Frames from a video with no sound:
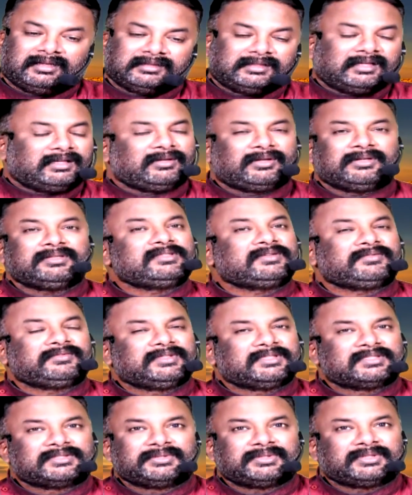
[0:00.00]
There are lots of
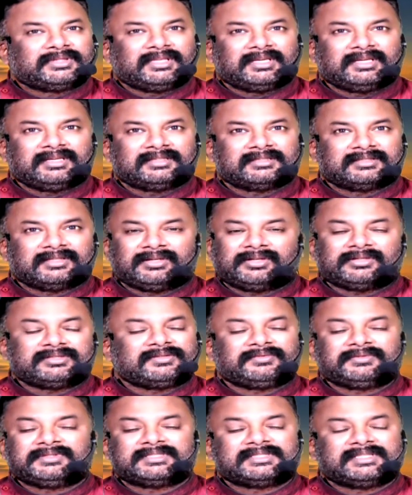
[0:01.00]
these good things,
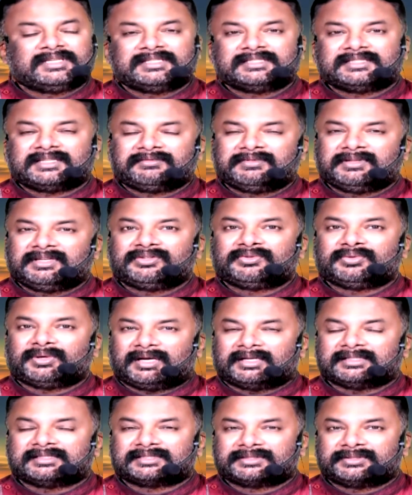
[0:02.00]
lots of these things that we need to
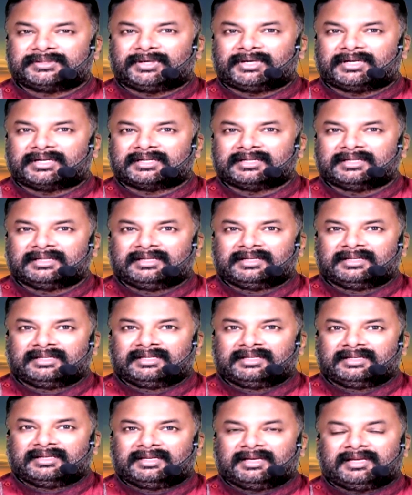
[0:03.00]
ask God.
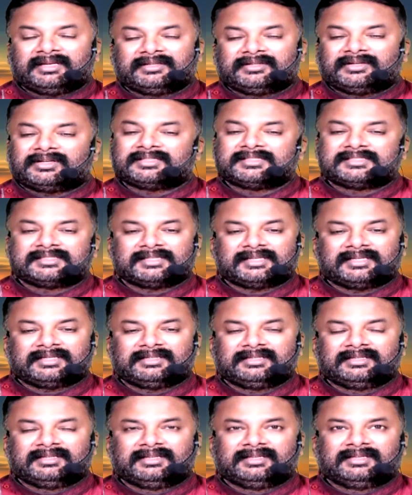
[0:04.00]
And God said,
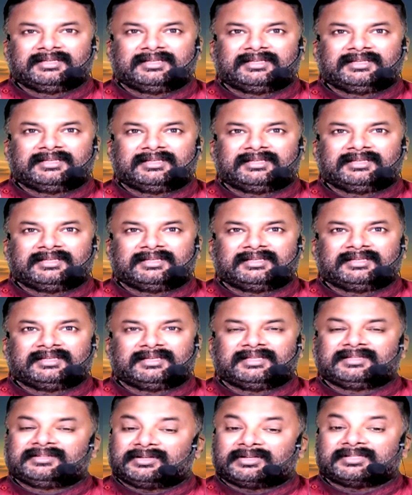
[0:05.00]

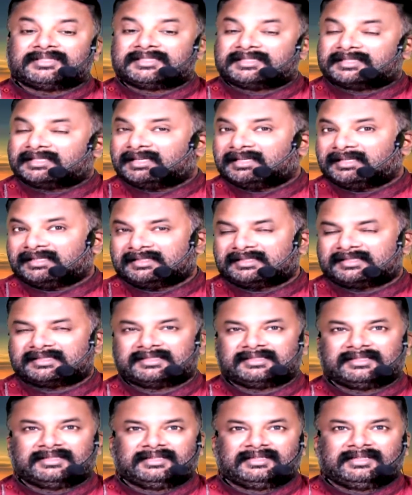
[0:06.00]
and God
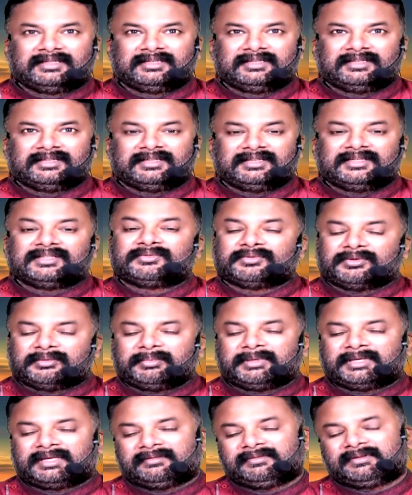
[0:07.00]
says, it will
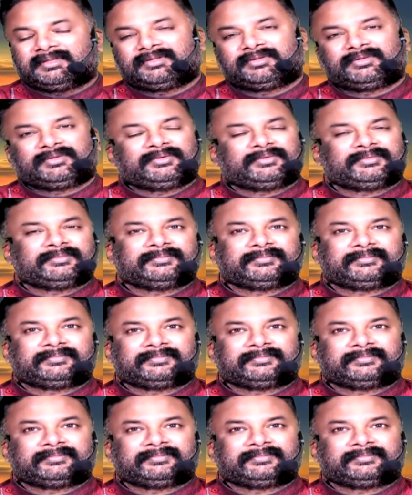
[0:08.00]
be given to you.